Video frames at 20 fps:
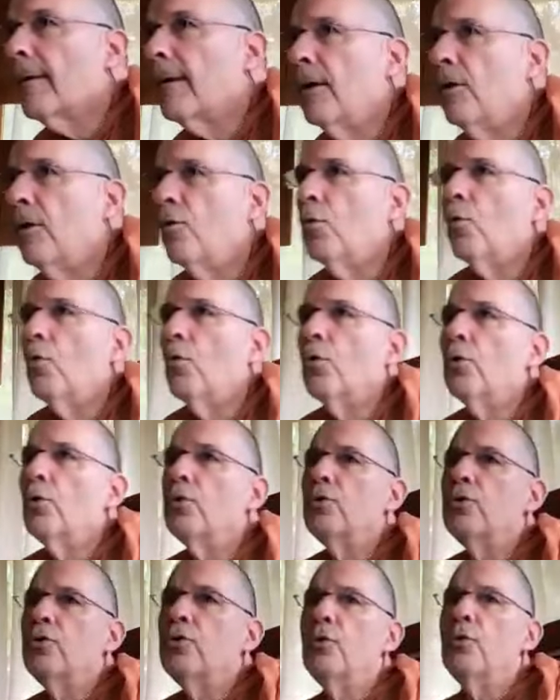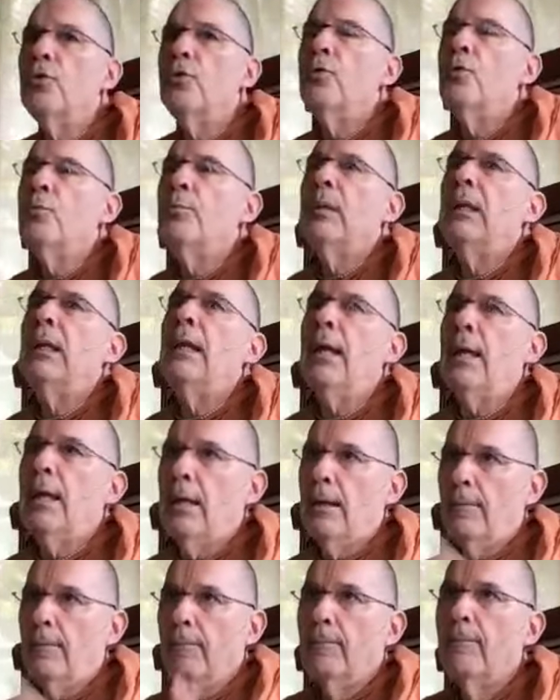In order to
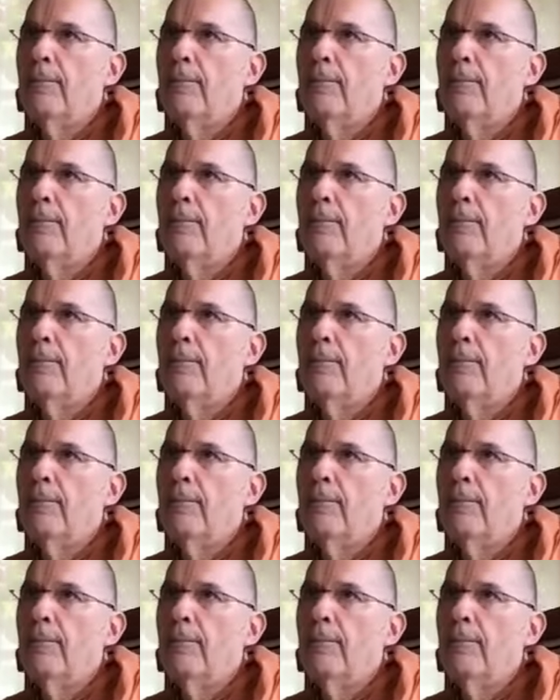play,